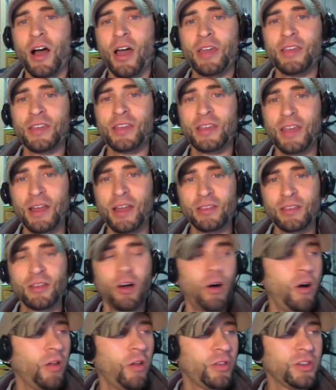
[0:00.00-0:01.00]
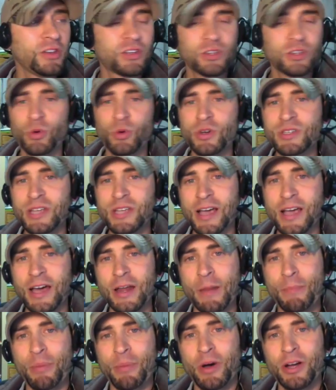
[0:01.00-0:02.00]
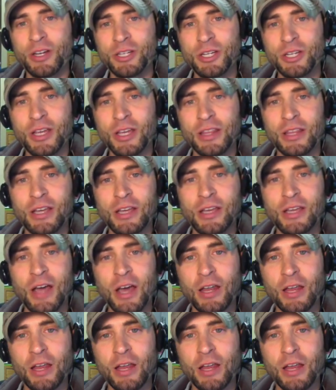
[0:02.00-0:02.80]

You get all these stories that kind of punch you in the gut